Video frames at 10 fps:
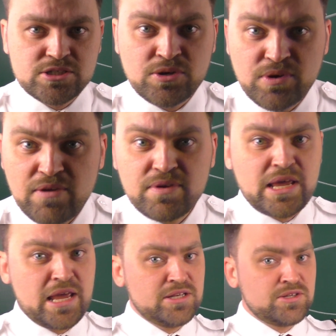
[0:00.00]
So even
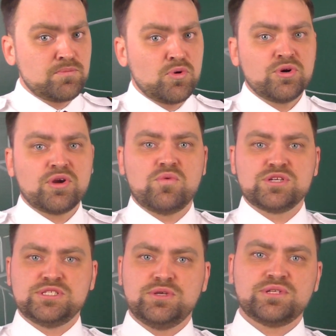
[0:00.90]
Hindenburg
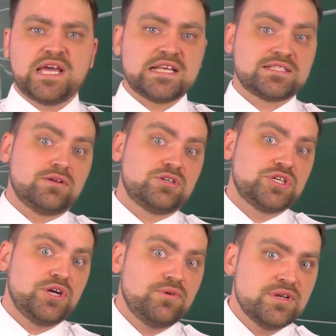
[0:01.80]
was not as
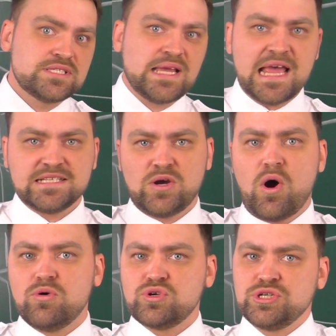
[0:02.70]
luxurious as
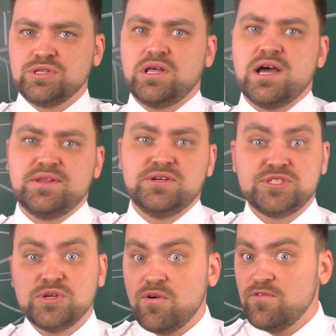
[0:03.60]
ocean
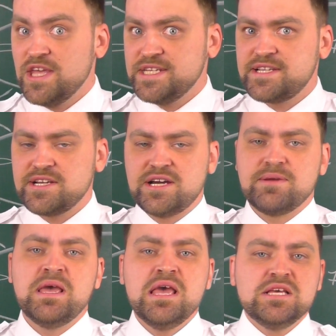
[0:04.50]
liners of that
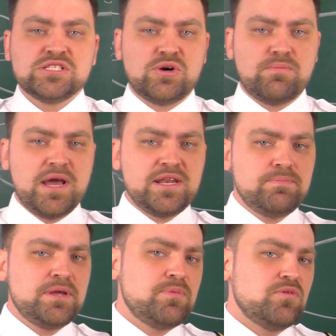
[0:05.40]
time. So many
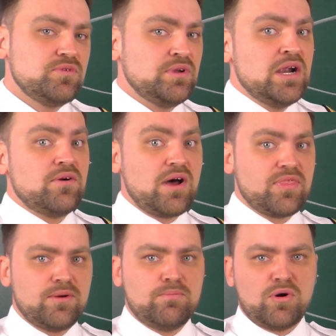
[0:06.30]
people would
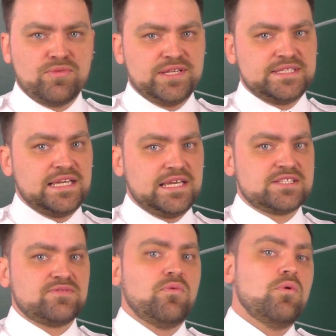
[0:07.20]
rather bought the
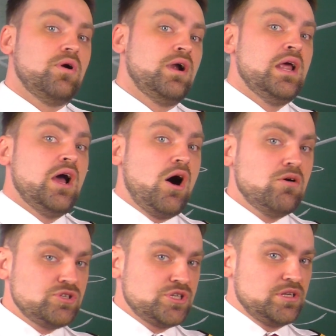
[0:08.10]
tickets for
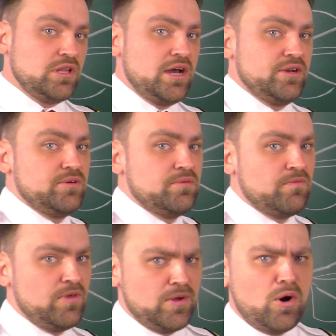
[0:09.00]
ocean liner
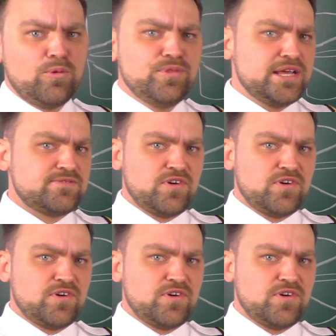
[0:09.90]
with all that